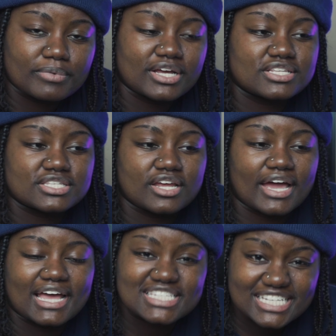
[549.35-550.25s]
because it's
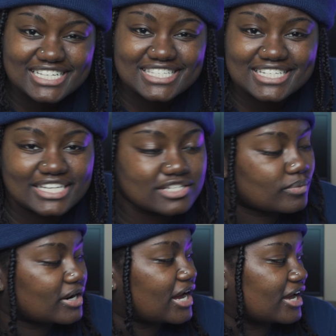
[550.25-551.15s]
not as easy as
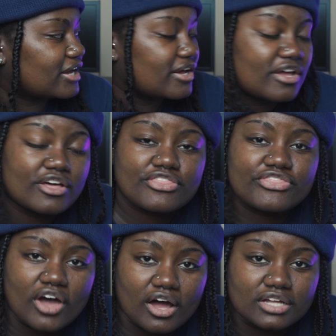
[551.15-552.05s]
what I
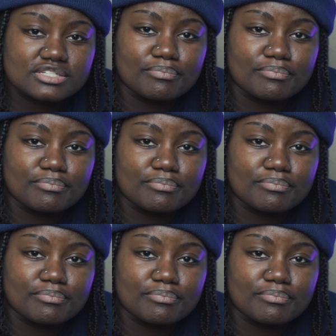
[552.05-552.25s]
thought.